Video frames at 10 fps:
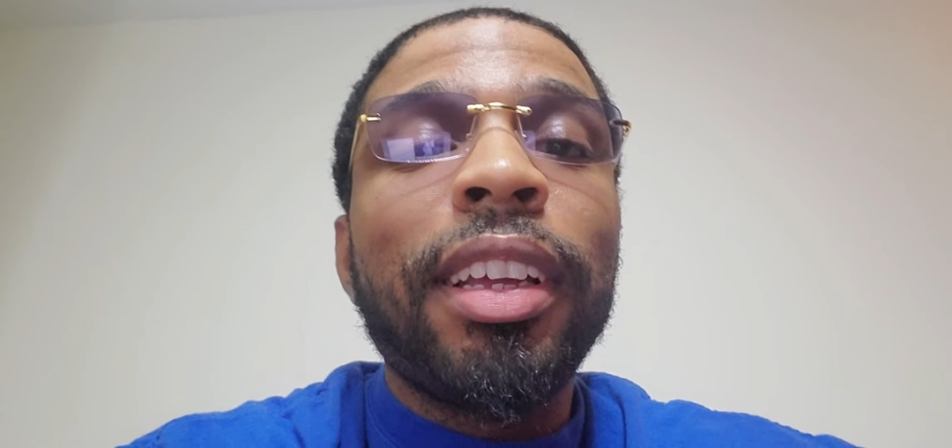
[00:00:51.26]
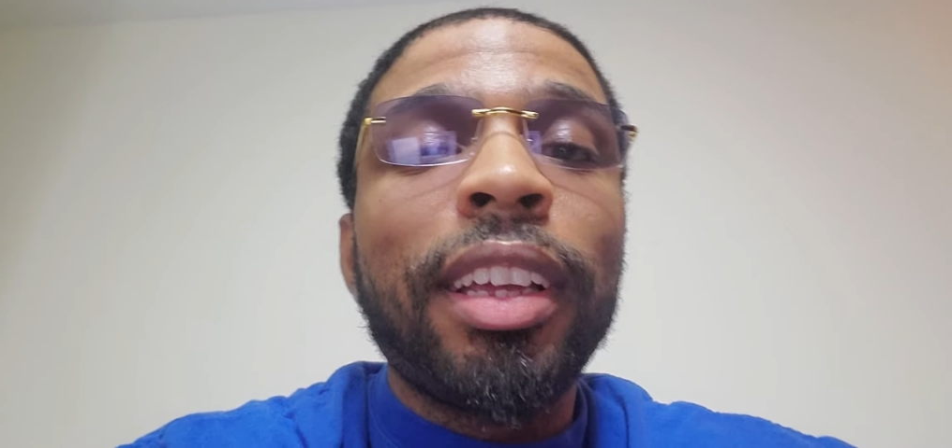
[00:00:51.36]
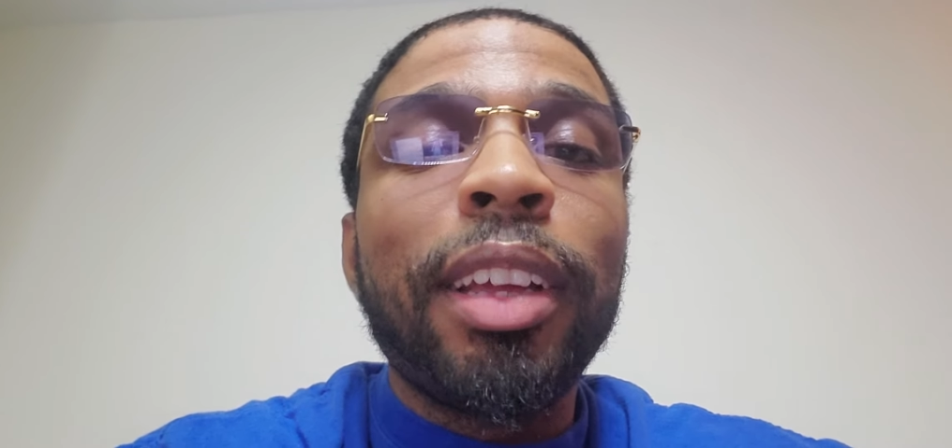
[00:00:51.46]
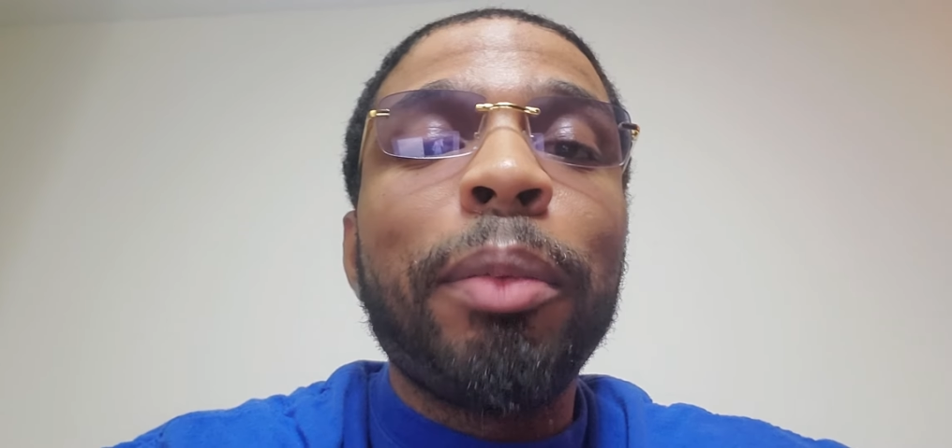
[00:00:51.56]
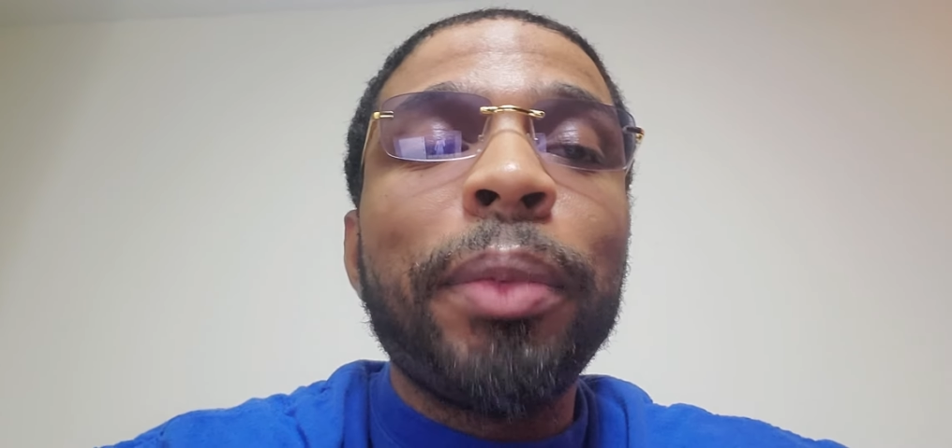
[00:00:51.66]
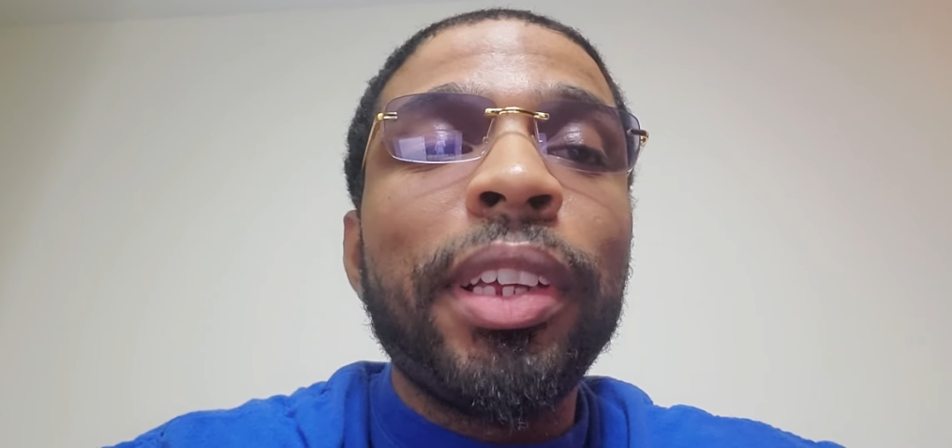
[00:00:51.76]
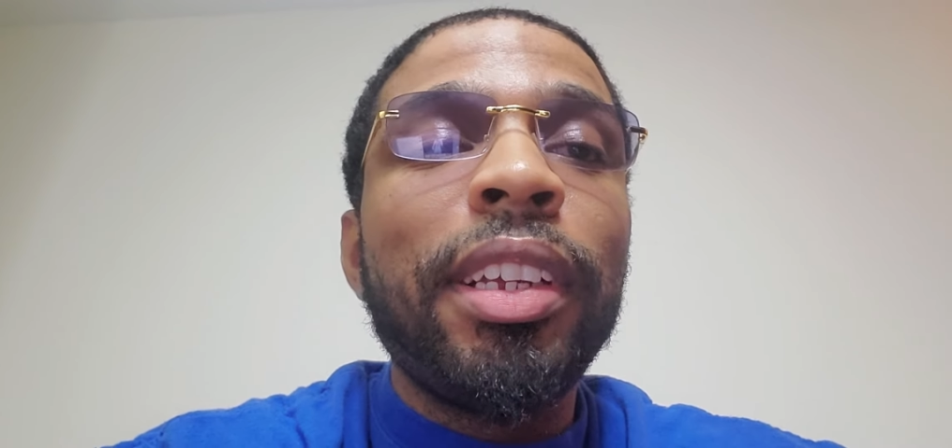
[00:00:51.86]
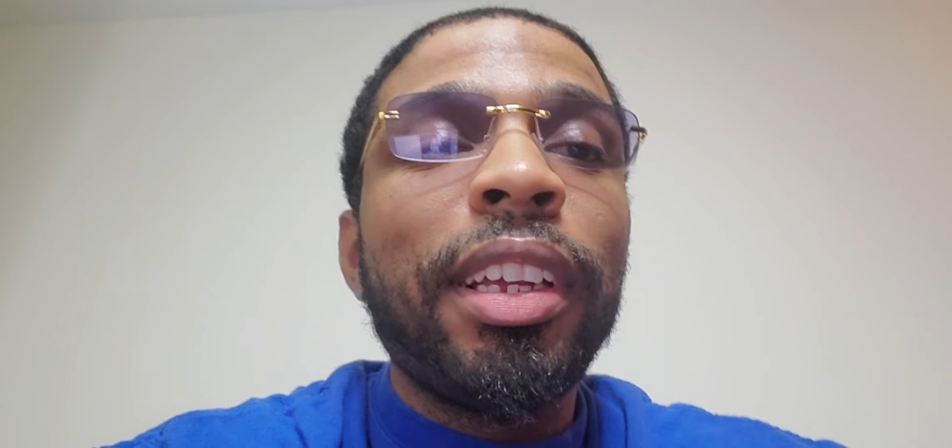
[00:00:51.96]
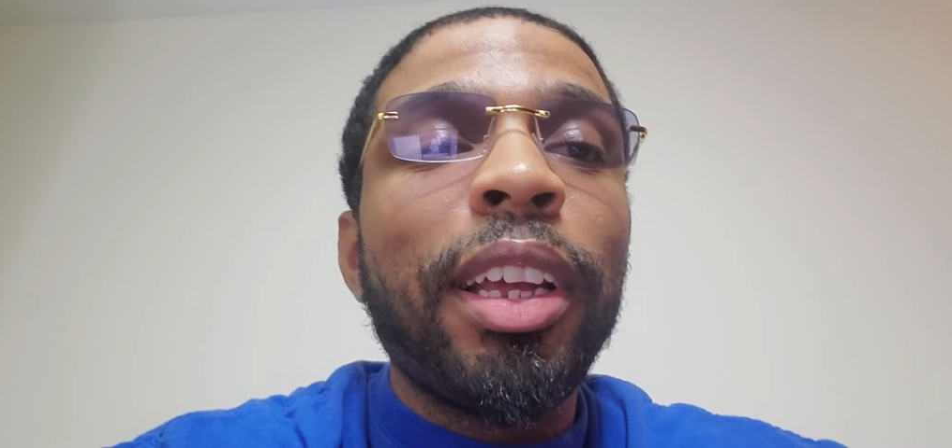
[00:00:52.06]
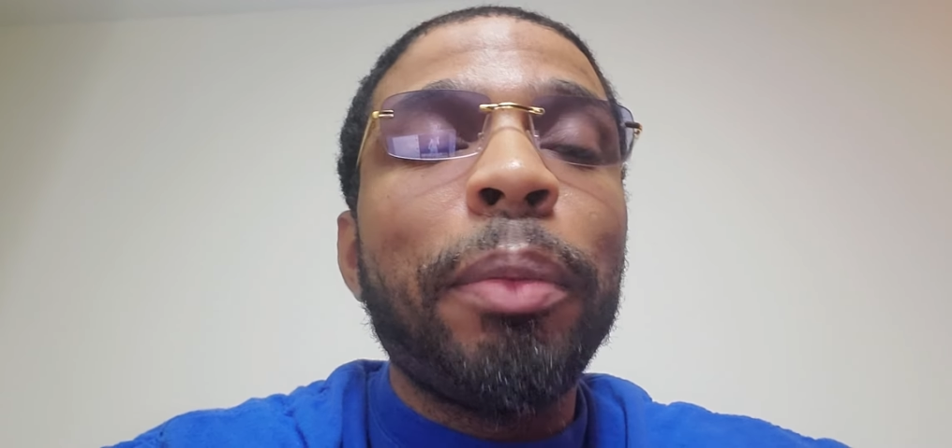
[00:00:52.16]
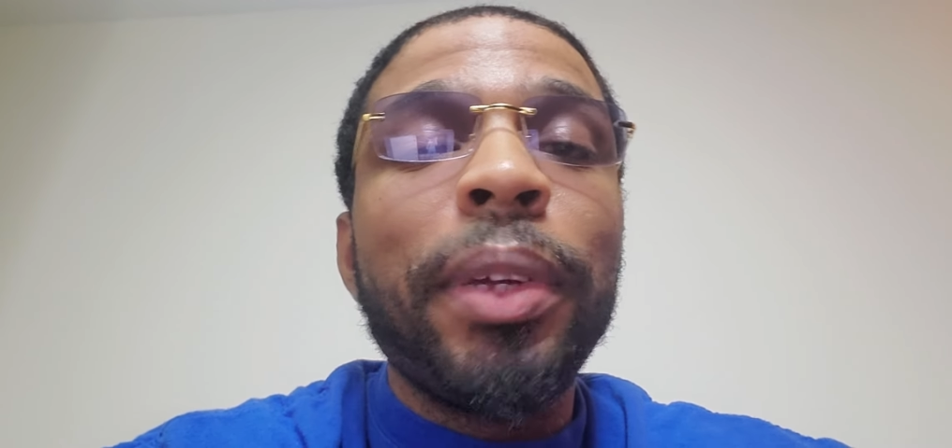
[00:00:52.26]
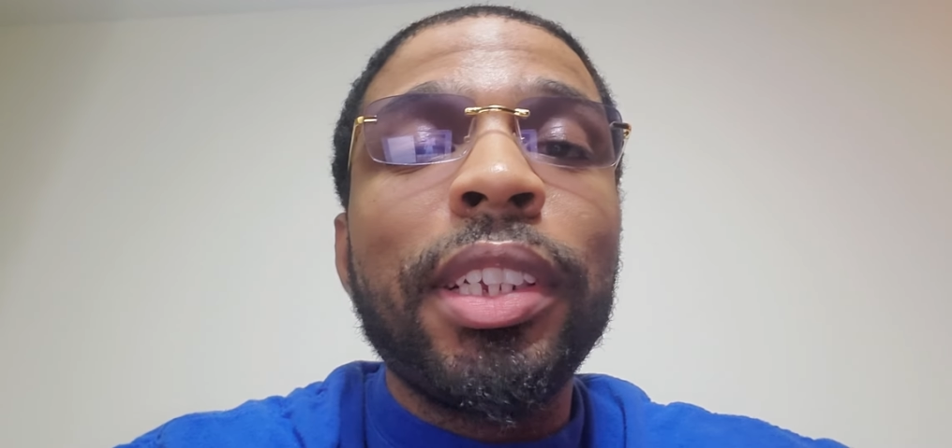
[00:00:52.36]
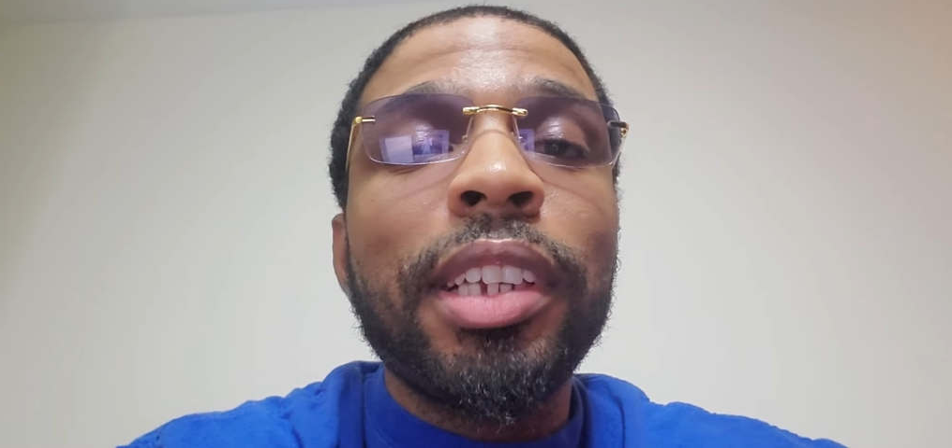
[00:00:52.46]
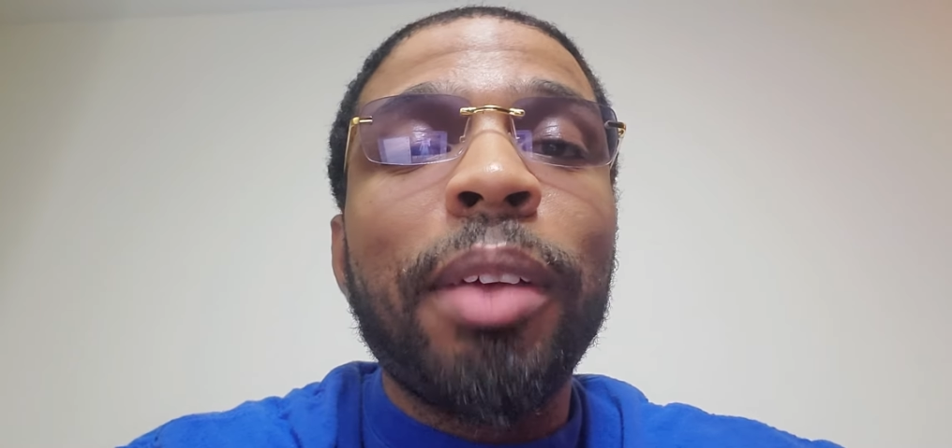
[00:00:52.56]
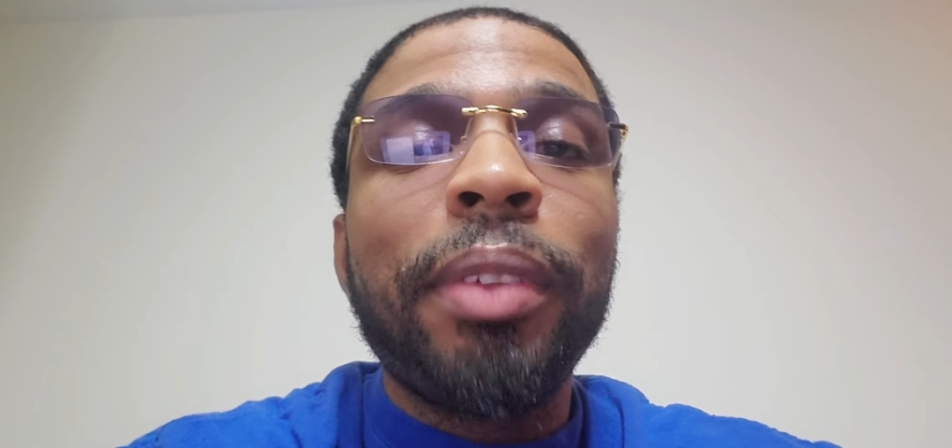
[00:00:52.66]
it'll be
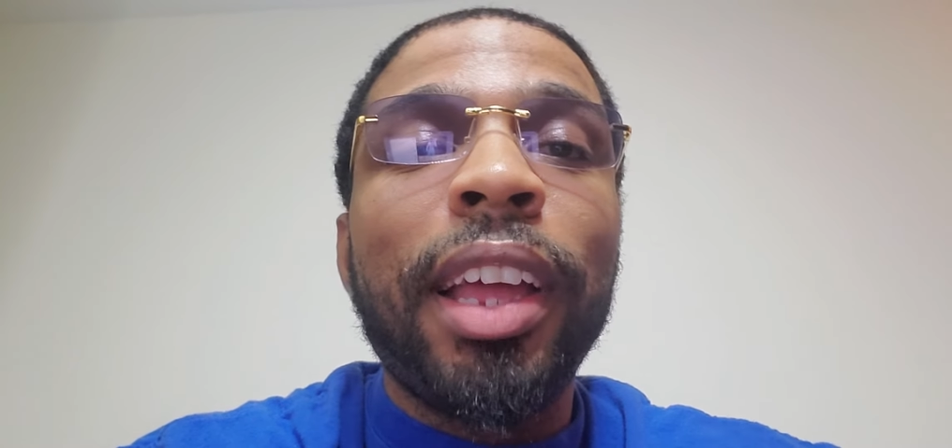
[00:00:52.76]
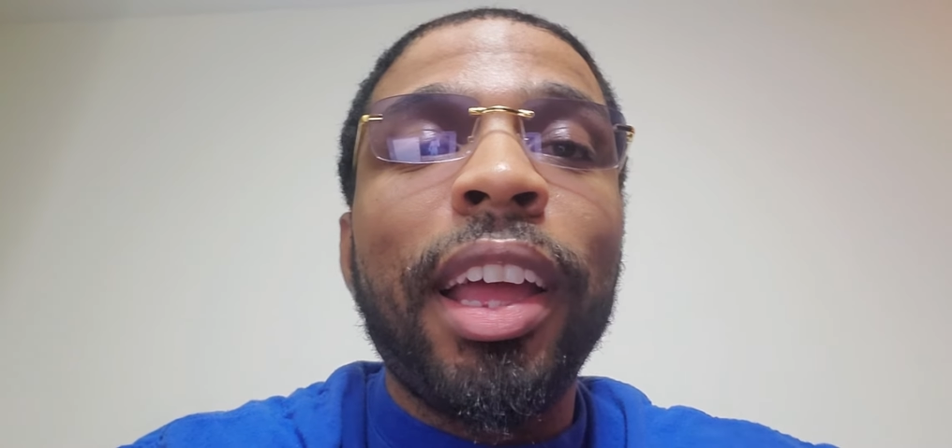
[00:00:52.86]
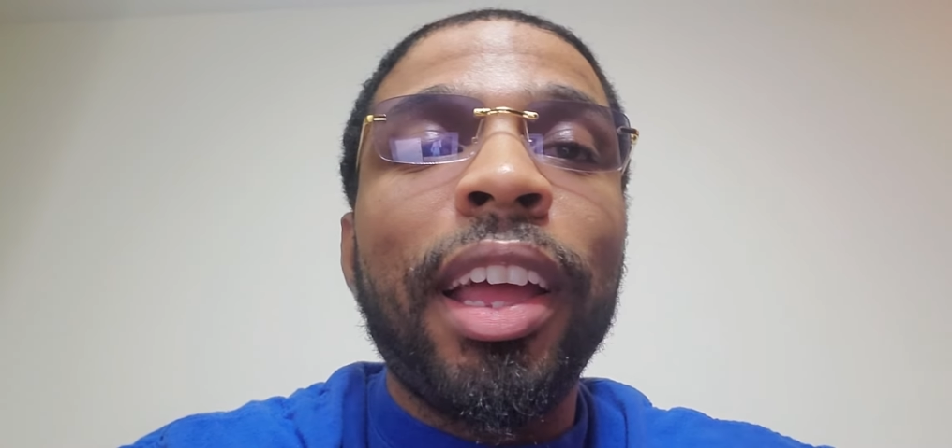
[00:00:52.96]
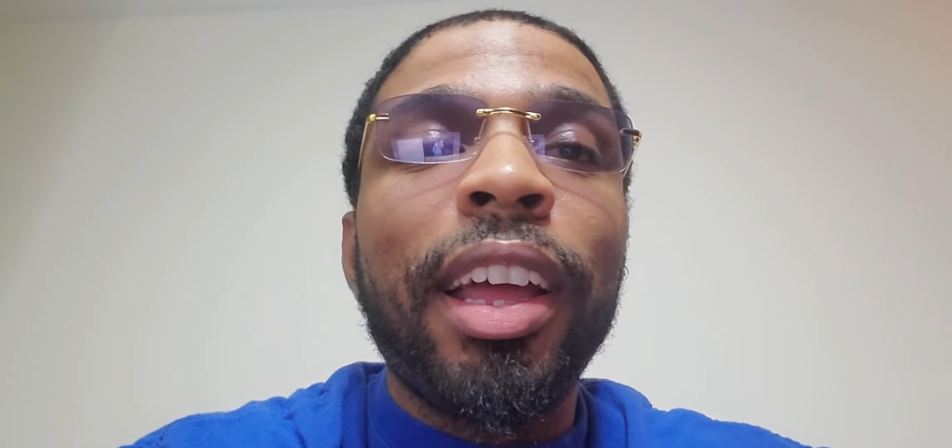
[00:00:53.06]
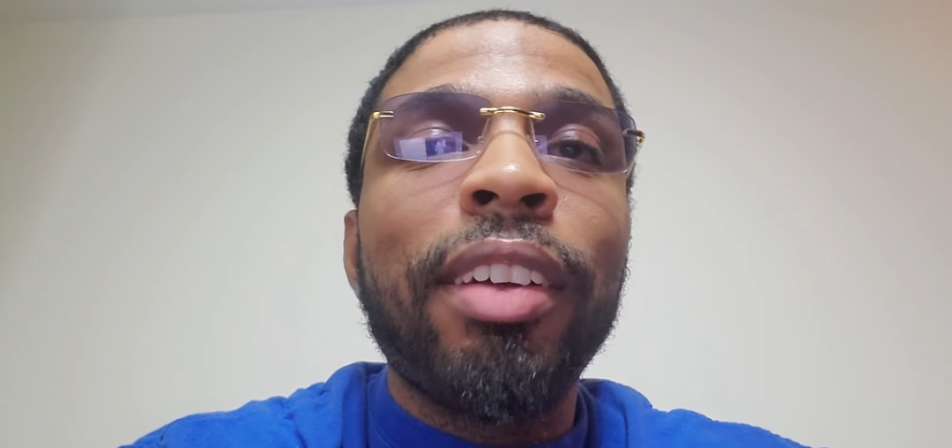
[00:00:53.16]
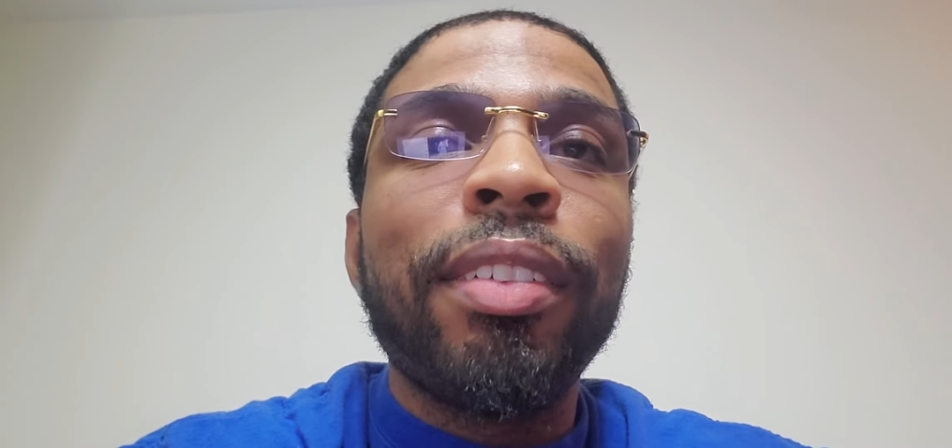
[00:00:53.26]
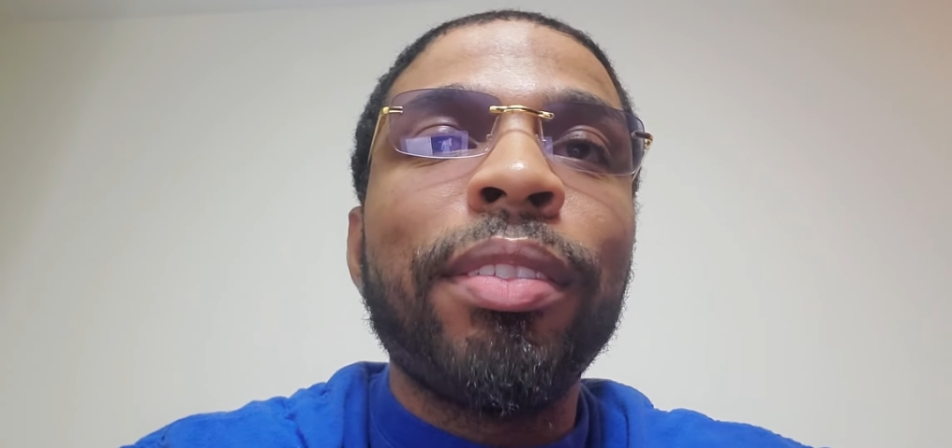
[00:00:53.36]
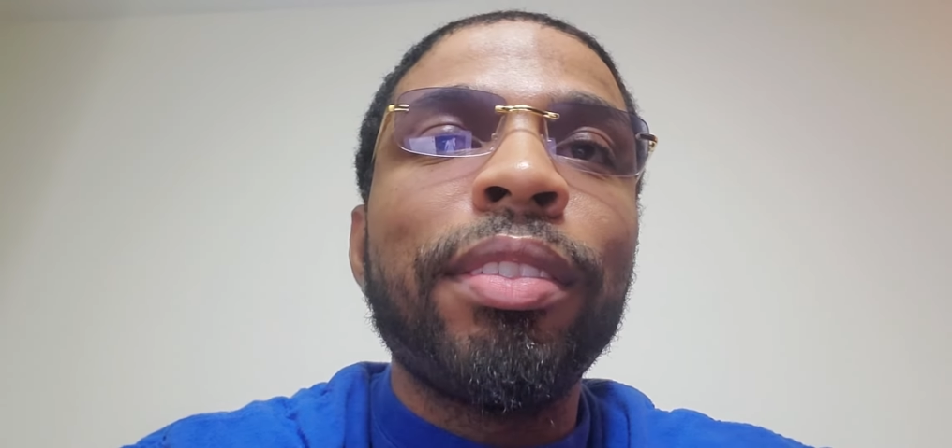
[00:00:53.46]
something to have